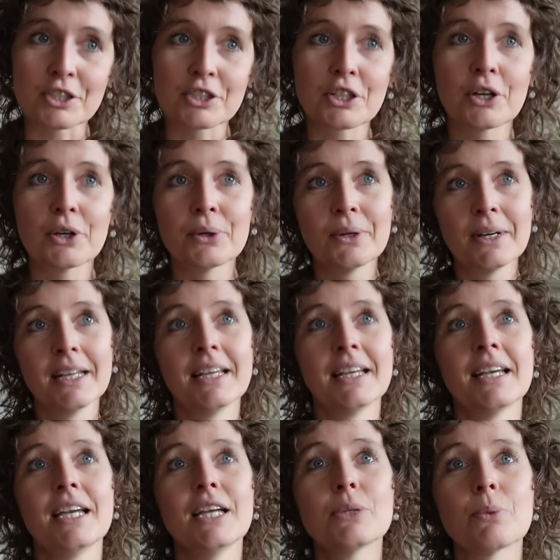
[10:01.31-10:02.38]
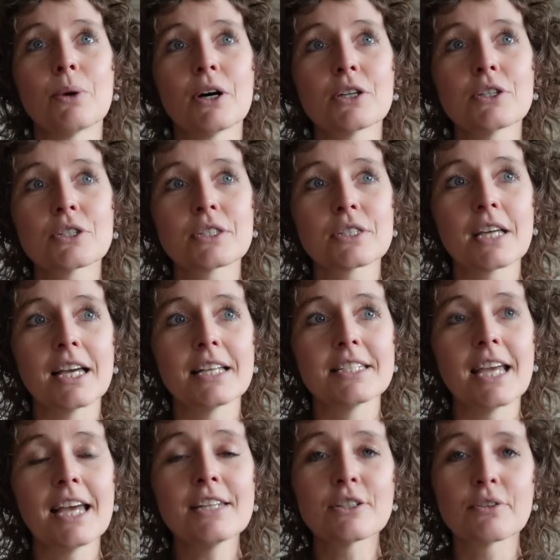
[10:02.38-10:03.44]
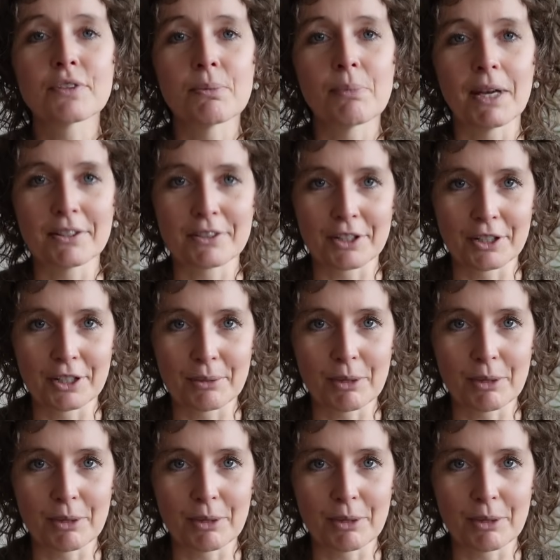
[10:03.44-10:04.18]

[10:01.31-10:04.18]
So it was at the end of the pattern, the